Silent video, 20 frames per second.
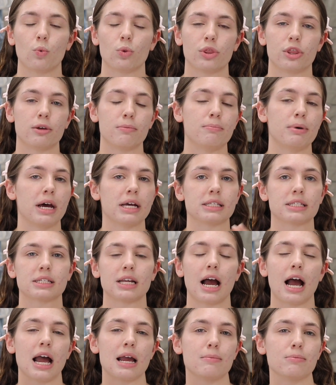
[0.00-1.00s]
the best
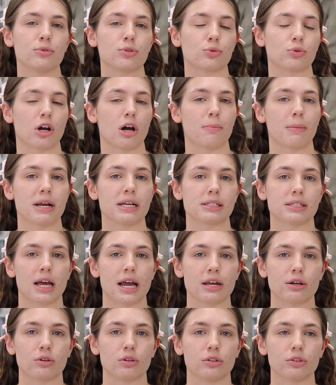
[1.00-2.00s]
times throughout my
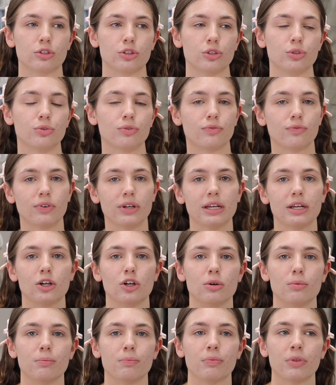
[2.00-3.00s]
cycle to
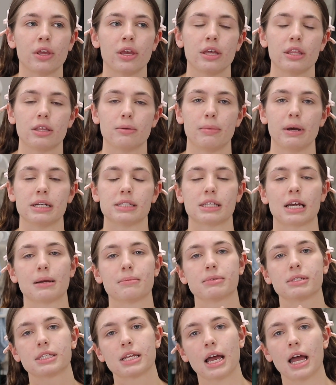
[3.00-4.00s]
film, the best
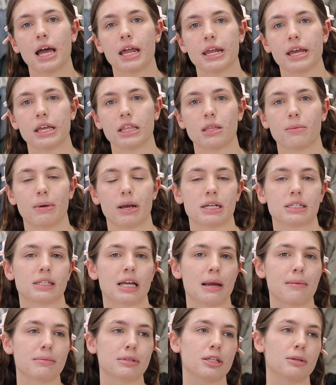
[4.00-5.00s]
times to edit, the best
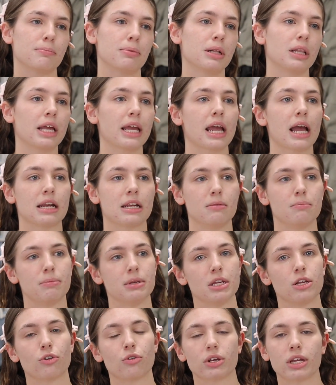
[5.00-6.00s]
times to plan and
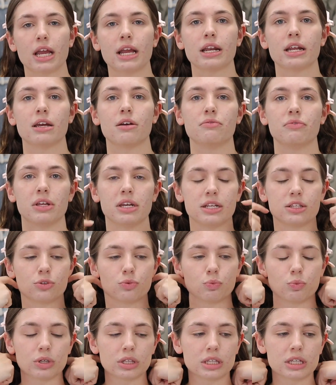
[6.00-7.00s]
be creative, and
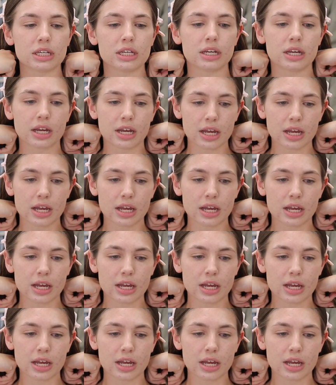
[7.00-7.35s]
it's really